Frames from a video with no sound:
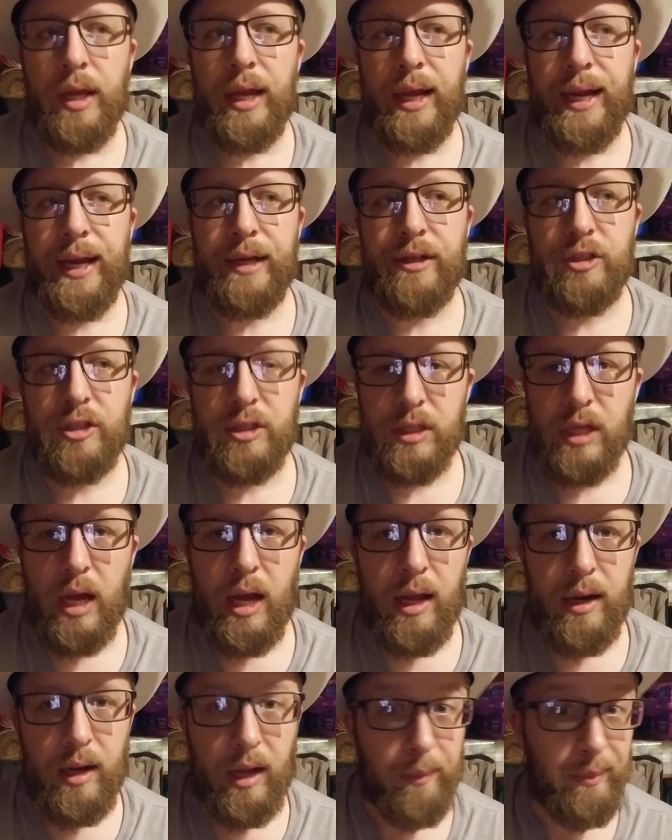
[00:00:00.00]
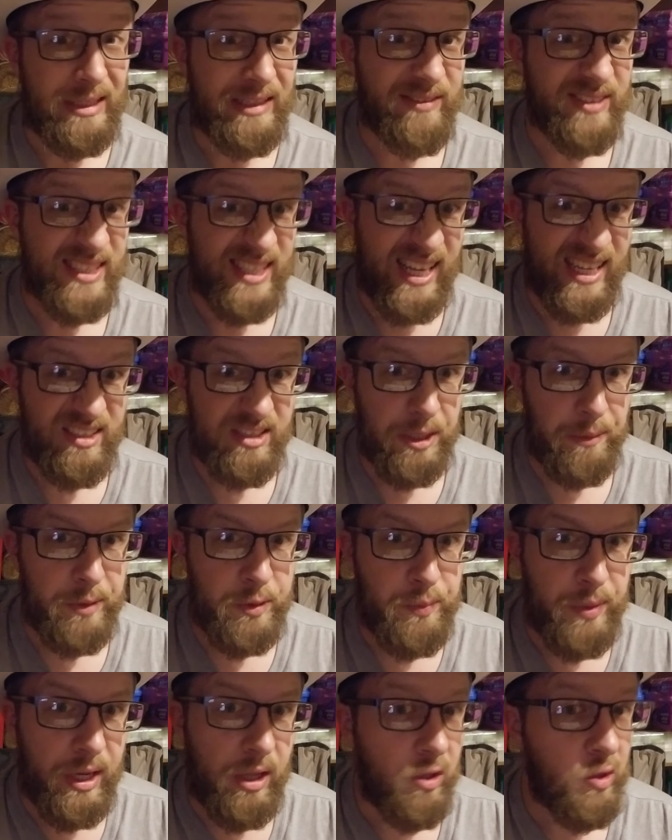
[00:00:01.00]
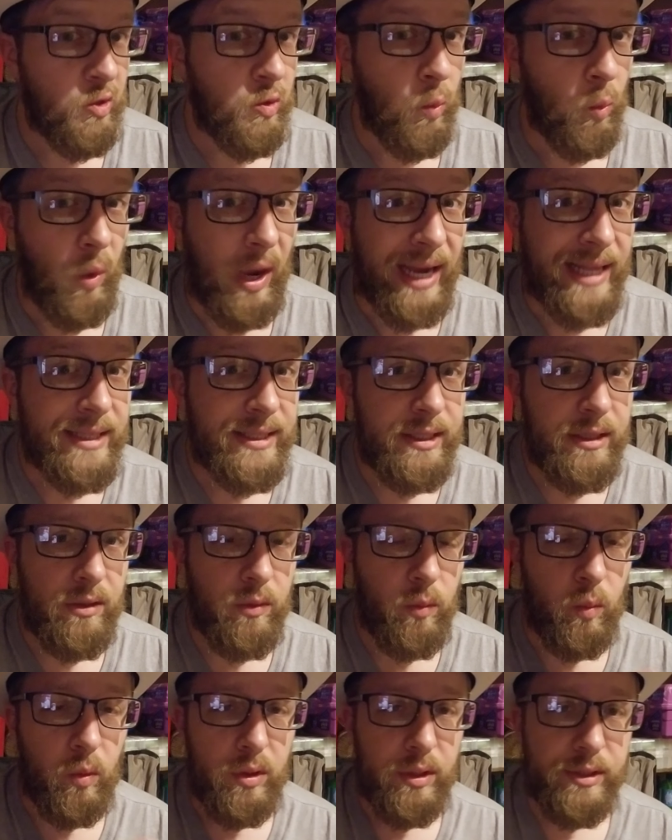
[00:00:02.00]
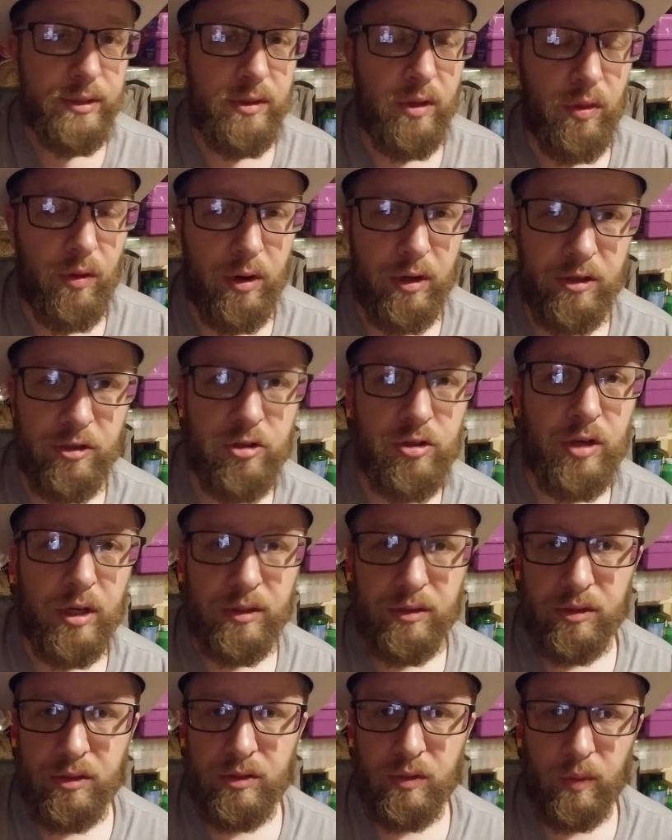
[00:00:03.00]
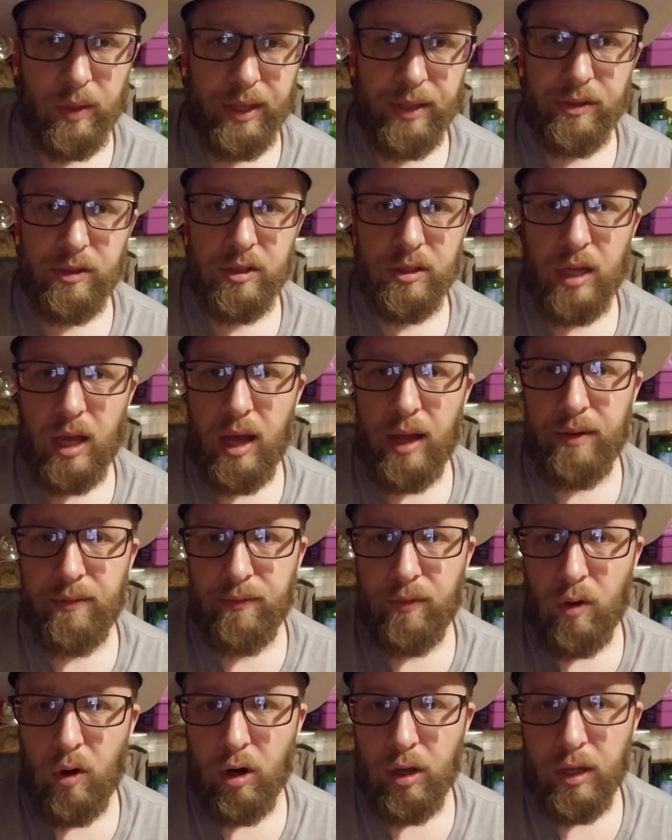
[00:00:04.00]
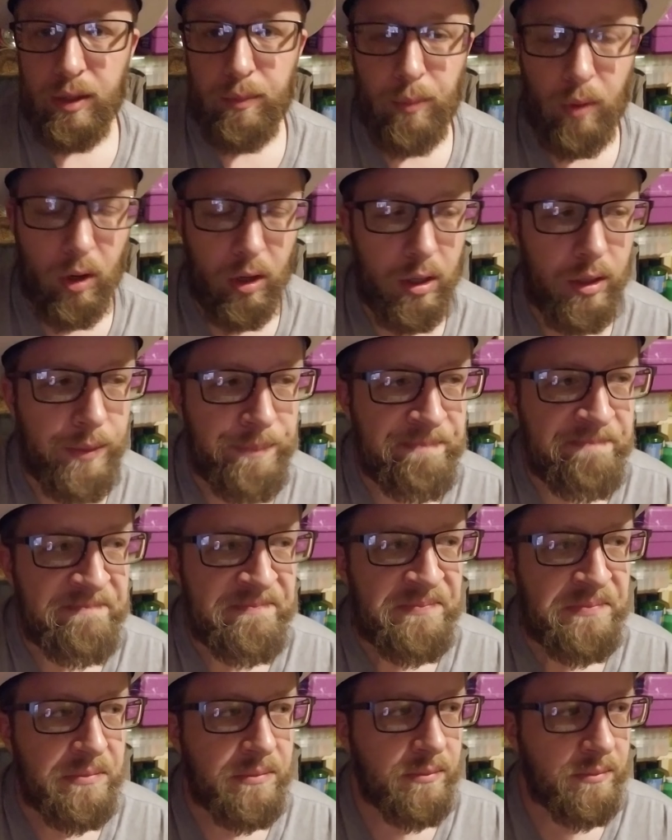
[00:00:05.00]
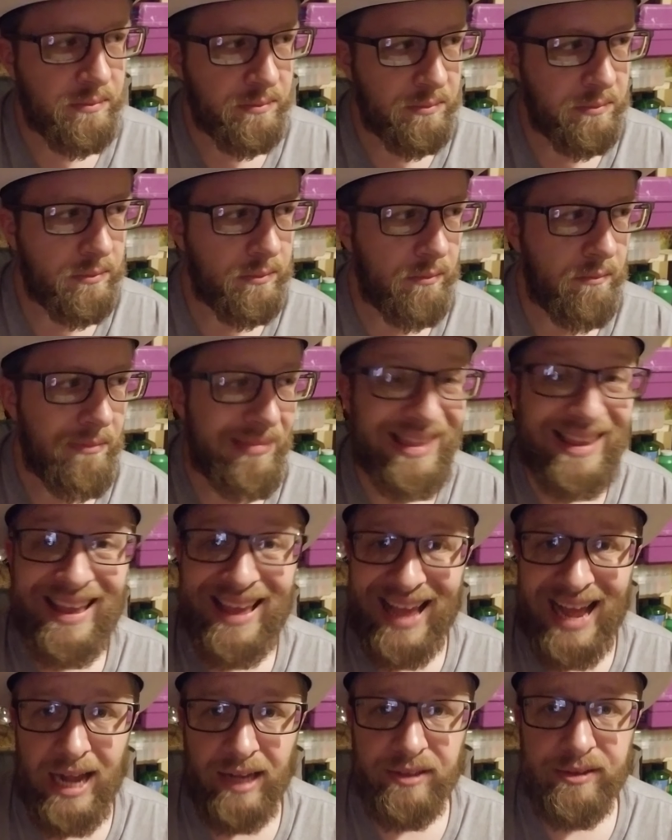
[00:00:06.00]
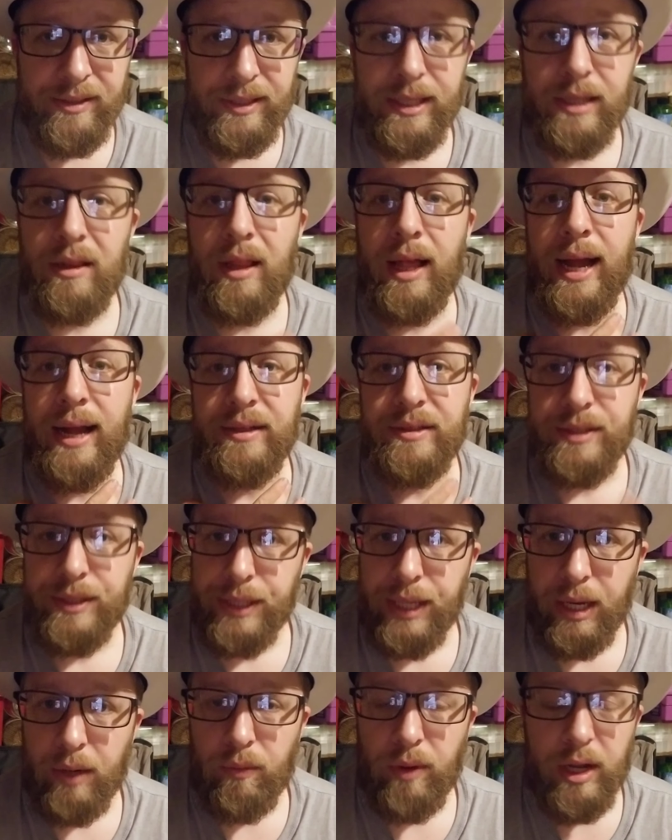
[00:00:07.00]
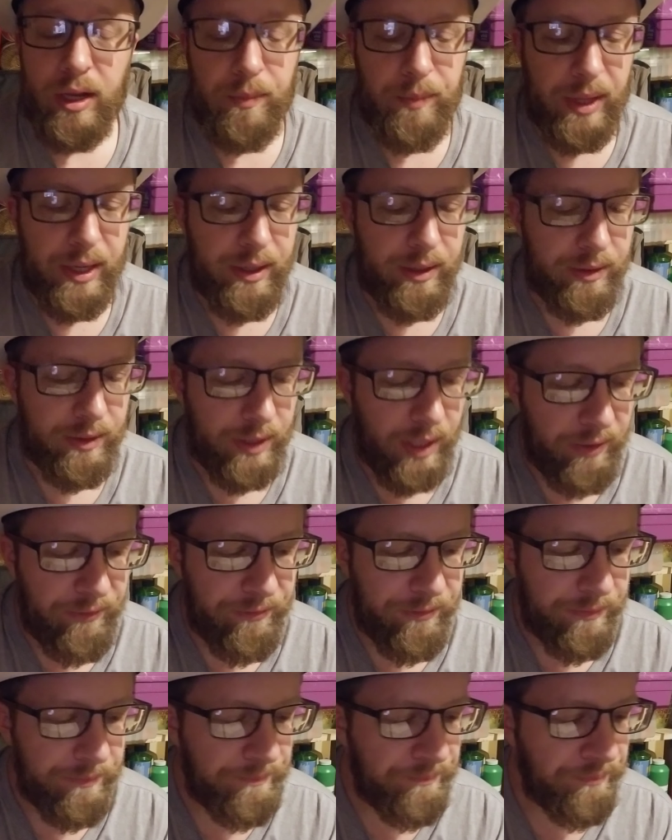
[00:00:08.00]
and Scott, I believe his last name is pronounced Weiland, was the third instructor. So we had Scott, Varg, and Mark. Excellent class. Can't recommend it enough.